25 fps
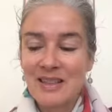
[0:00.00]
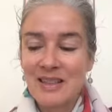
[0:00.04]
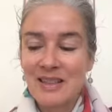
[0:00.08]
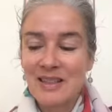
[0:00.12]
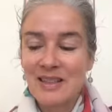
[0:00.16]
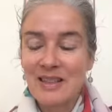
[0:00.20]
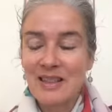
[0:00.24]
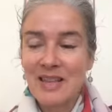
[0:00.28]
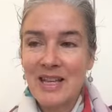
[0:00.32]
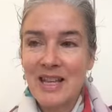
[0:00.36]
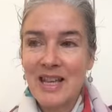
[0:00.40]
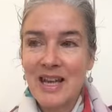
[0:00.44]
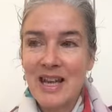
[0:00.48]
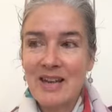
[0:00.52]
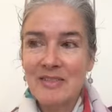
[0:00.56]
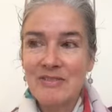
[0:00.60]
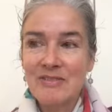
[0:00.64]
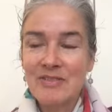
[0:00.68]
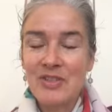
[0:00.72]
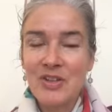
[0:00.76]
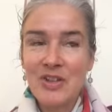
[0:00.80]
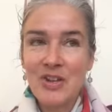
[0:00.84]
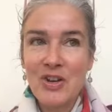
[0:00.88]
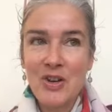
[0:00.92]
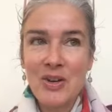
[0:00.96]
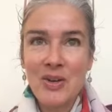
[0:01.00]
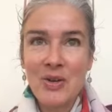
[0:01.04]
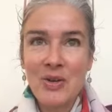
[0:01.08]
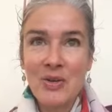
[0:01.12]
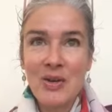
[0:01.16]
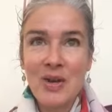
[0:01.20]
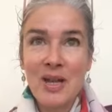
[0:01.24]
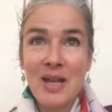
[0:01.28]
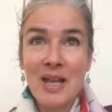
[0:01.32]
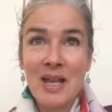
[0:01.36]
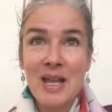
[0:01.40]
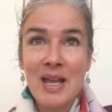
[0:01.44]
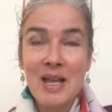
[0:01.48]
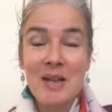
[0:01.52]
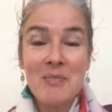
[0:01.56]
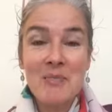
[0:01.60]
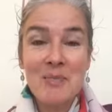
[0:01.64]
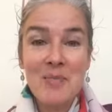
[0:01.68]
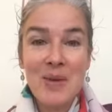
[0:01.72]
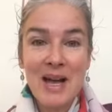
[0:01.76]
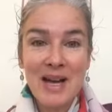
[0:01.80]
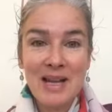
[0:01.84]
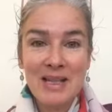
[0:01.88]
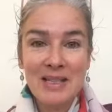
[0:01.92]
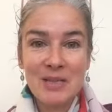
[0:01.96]
They have no
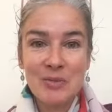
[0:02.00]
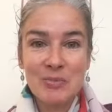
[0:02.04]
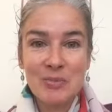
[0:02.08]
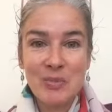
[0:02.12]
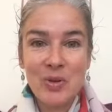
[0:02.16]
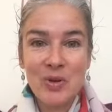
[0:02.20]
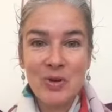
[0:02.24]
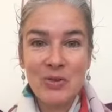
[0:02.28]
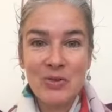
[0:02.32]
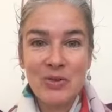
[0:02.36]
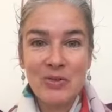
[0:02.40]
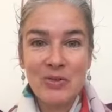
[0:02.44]
impact upon the